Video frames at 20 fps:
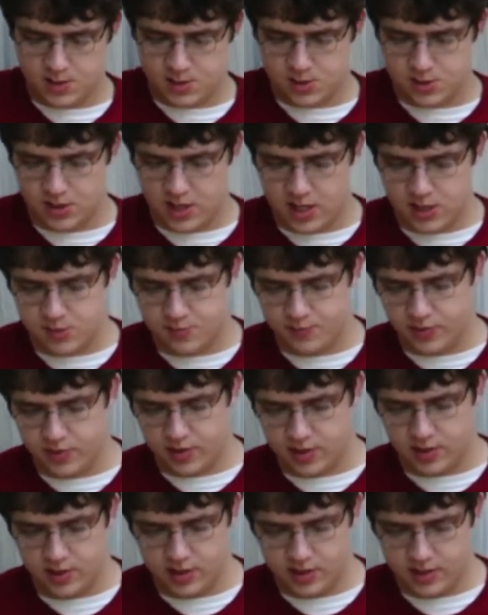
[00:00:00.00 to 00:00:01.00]
So that's
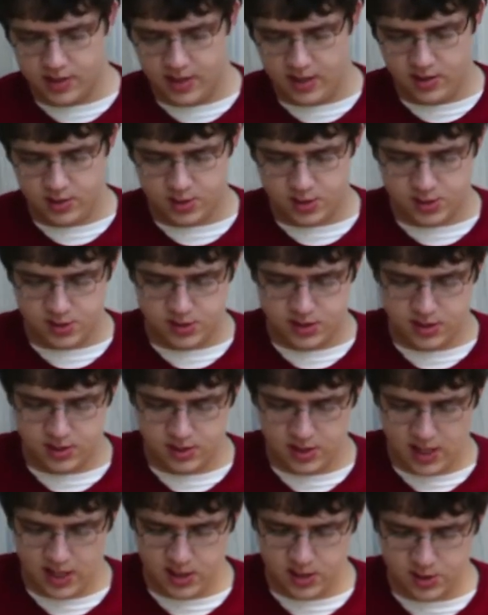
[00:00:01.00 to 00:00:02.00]
pretty good. That looks
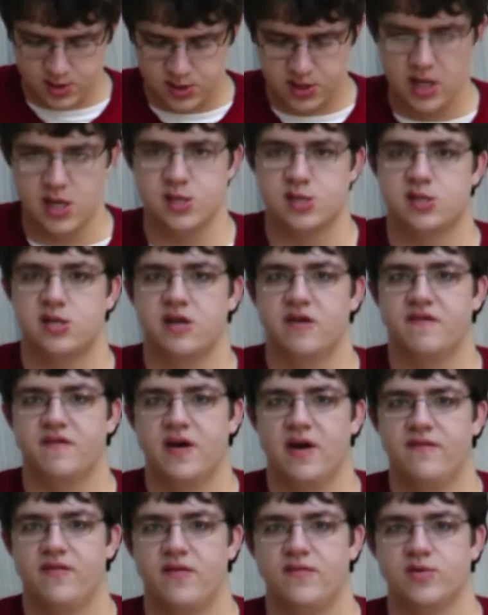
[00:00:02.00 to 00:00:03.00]
tasty. If
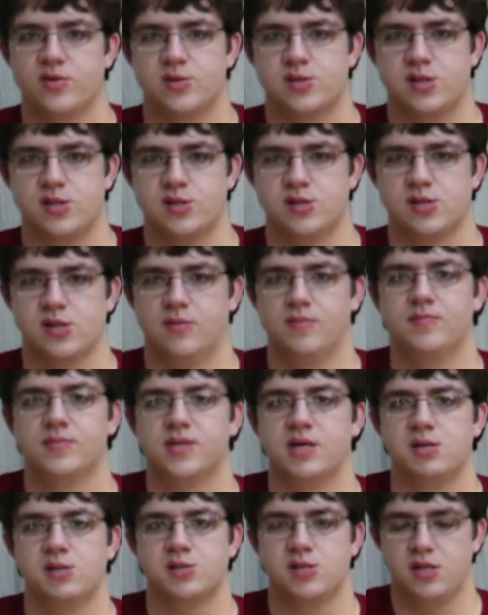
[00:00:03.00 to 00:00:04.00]
I've ever seen something
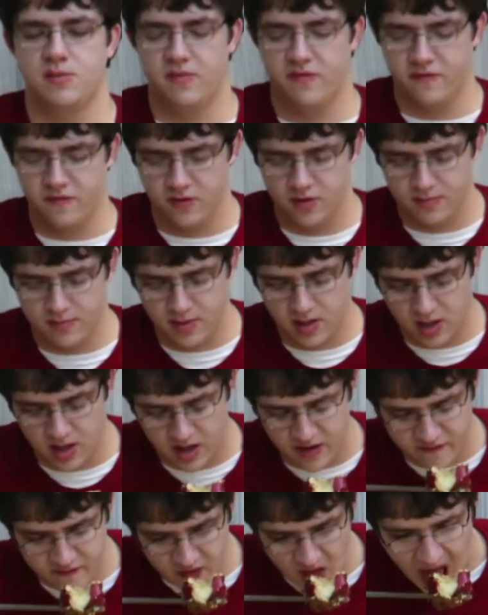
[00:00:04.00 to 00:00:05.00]
tasty before in my
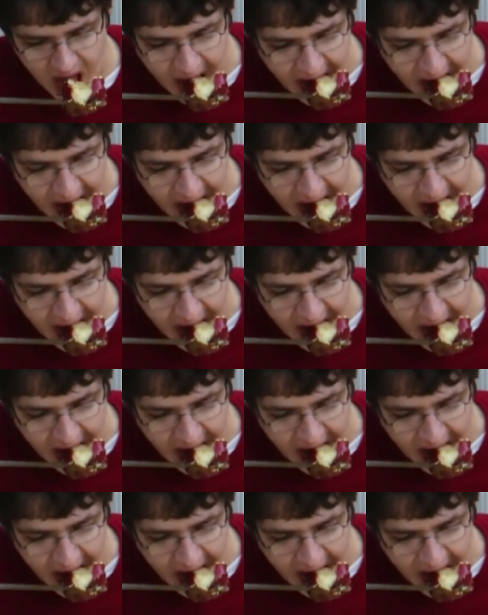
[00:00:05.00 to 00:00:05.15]
life.